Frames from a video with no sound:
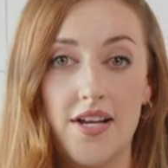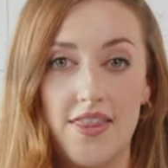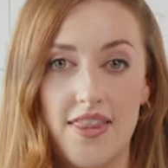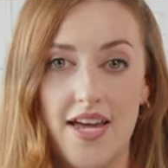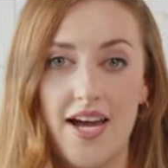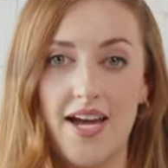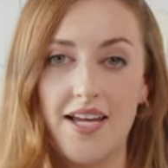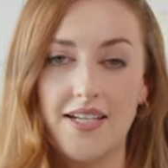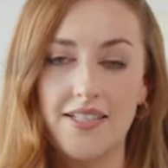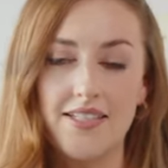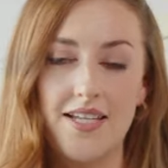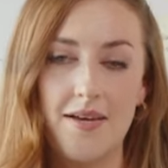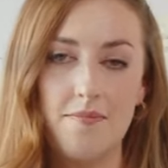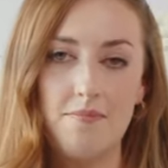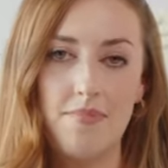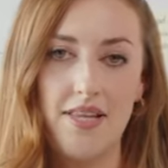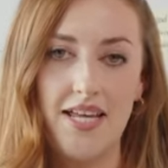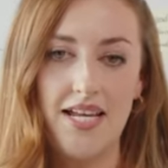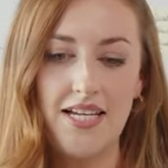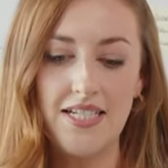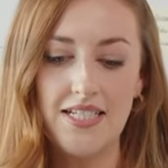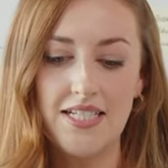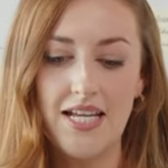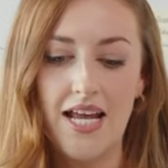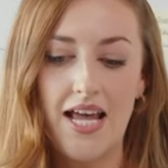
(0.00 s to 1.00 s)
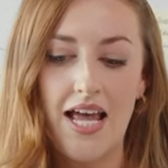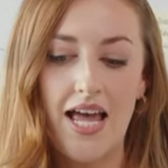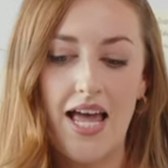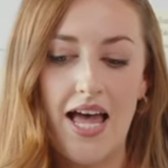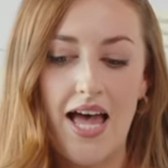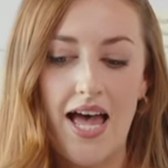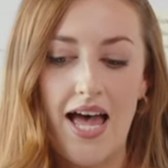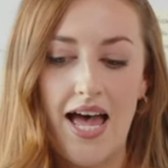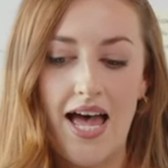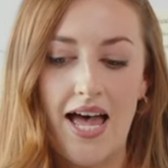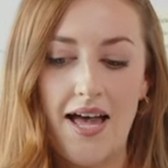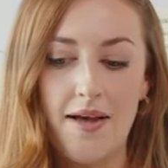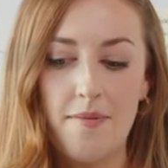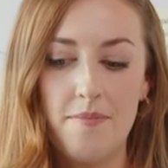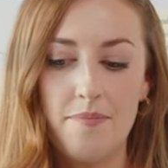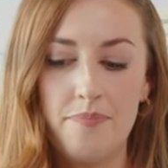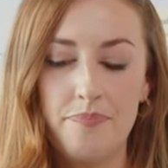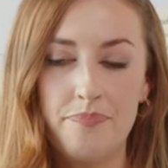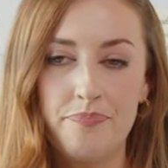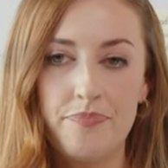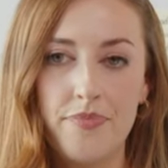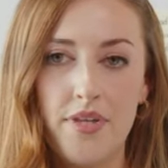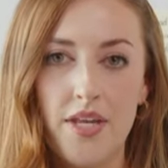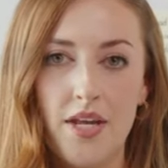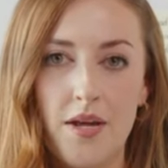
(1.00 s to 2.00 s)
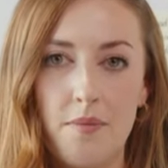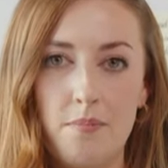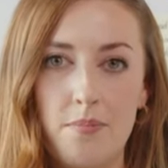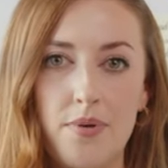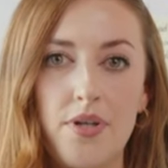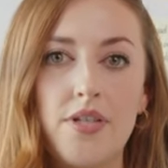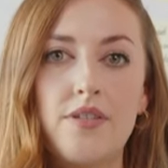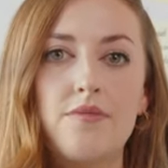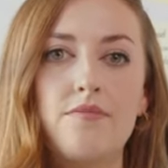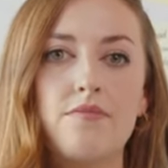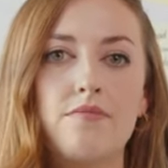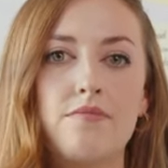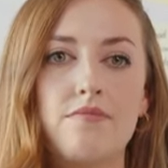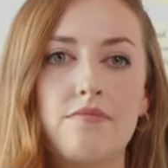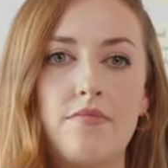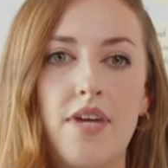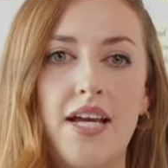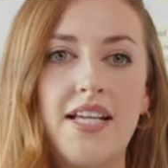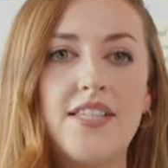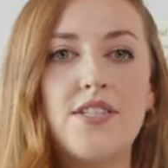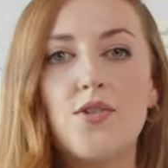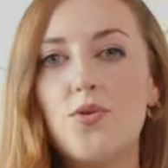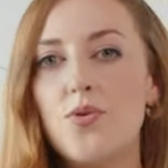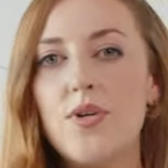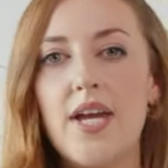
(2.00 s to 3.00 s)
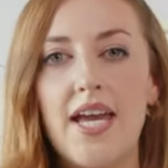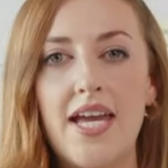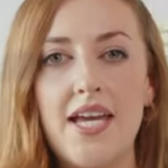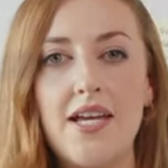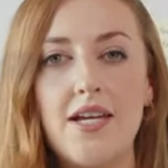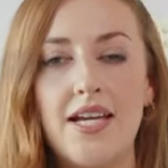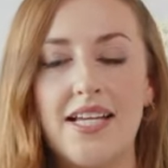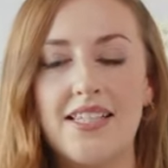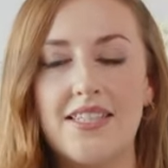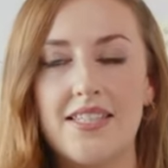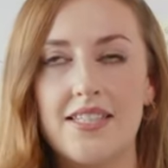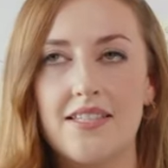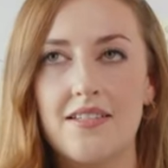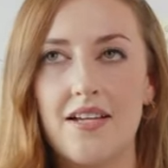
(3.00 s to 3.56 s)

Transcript: that template. But it's okay.